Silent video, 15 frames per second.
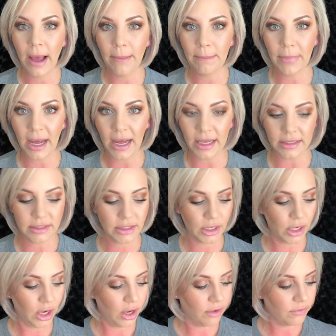but
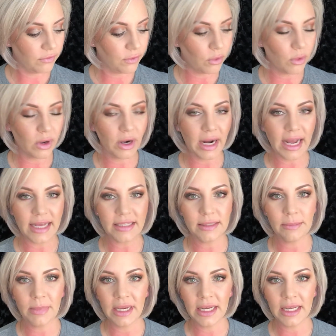for as
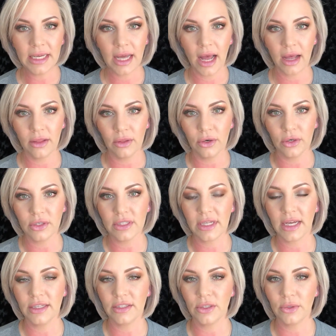many colors
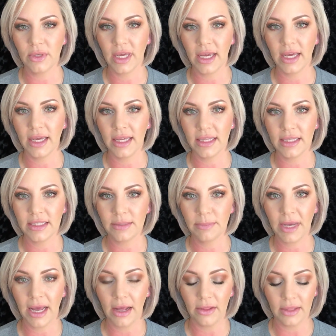as you get in this
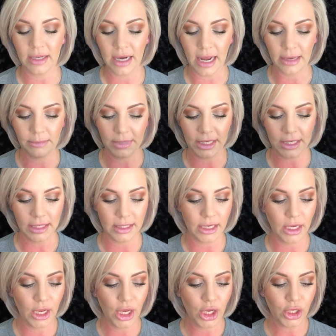palette, I mean,
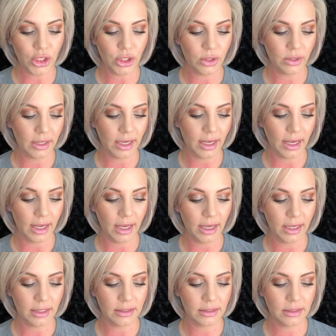you
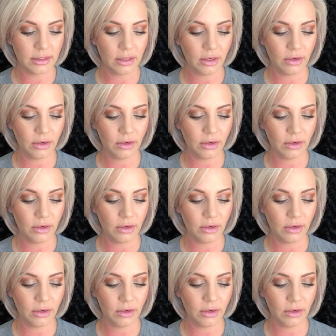get